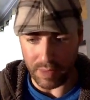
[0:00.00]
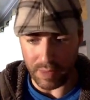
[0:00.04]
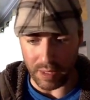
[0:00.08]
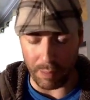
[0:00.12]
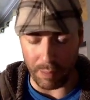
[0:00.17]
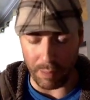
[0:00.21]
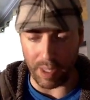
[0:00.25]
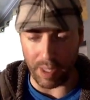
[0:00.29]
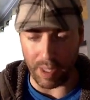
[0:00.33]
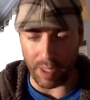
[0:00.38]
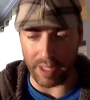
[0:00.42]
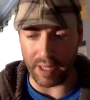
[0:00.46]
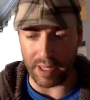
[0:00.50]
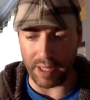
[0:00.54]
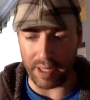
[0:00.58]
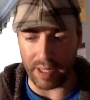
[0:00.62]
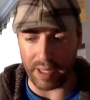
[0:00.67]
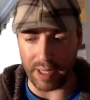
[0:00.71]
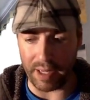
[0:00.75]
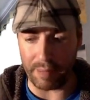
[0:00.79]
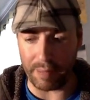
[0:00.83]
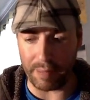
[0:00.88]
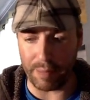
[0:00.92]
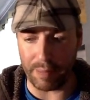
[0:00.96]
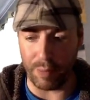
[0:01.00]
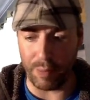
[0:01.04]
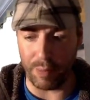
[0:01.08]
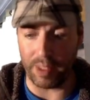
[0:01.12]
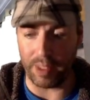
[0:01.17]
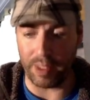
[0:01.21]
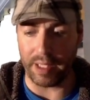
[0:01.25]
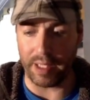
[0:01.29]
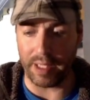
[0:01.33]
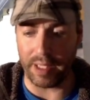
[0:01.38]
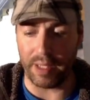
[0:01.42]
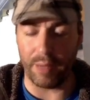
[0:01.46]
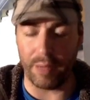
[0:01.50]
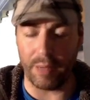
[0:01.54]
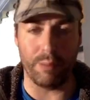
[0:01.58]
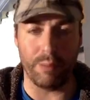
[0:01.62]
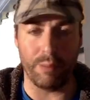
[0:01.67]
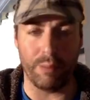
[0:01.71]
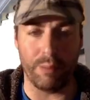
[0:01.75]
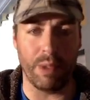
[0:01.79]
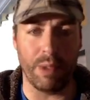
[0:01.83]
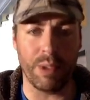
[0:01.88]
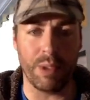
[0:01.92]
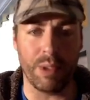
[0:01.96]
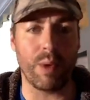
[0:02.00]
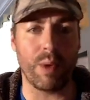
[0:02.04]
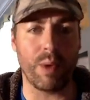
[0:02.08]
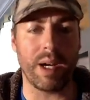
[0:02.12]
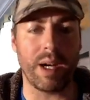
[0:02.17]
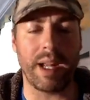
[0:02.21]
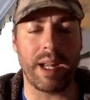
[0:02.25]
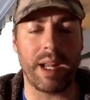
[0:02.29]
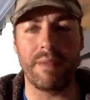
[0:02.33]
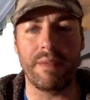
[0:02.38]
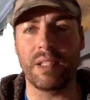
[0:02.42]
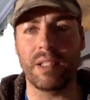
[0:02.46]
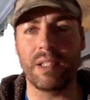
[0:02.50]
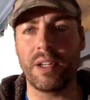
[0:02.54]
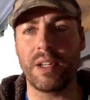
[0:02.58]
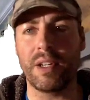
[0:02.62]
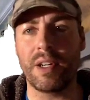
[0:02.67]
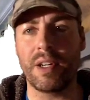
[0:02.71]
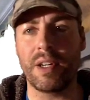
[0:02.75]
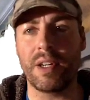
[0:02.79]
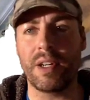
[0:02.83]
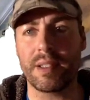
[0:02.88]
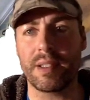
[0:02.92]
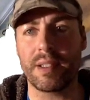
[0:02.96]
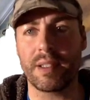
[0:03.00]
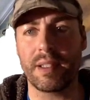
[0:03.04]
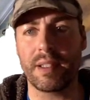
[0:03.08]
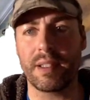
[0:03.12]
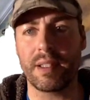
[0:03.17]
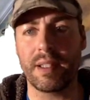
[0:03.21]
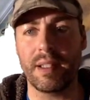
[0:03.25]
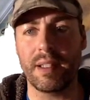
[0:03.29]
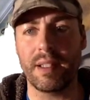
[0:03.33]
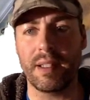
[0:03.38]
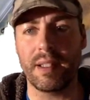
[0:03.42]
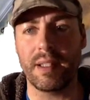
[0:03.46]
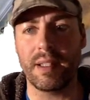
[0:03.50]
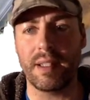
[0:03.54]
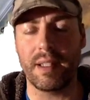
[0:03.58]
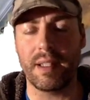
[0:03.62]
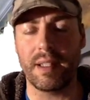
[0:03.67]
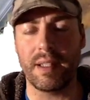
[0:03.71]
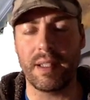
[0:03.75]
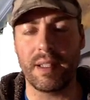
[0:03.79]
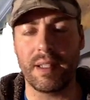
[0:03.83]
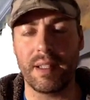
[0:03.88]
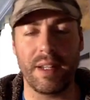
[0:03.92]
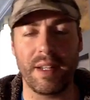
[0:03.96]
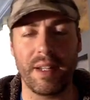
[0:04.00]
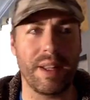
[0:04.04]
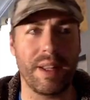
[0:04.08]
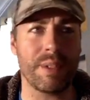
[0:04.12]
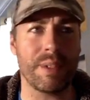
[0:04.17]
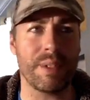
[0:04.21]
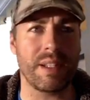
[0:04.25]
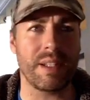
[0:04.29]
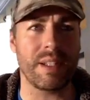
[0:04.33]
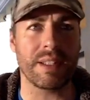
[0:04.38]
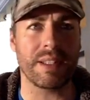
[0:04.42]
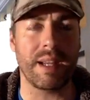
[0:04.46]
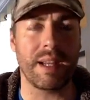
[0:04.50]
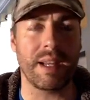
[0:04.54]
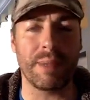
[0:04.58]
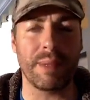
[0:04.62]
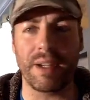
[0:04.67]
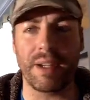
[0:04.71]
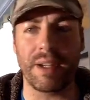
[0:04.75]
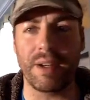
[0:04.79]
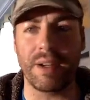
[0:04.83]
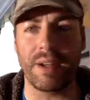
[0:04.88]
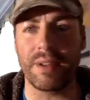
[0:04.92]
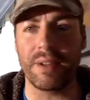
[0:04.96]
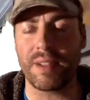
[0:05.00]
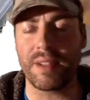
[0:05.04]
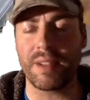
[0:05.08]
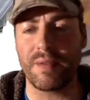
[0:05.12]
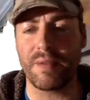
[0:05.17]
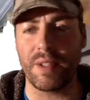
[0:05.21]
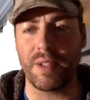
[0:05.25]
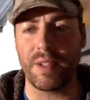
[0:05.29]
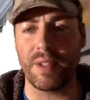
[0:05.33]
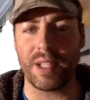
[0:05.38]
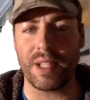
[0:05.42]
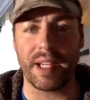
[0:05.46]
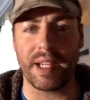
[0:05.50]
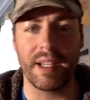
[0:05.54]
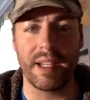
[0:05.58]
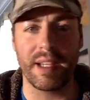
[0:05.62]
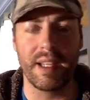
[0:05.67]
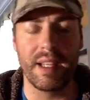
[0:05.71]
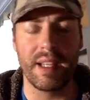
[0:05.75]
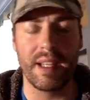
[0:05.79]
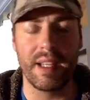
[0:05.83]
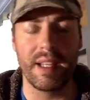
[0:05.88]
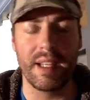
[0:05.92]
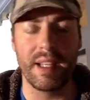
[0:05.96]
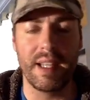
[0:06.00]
But really, you know, most of what I've learned, you know, that was a long time ago, it feels like.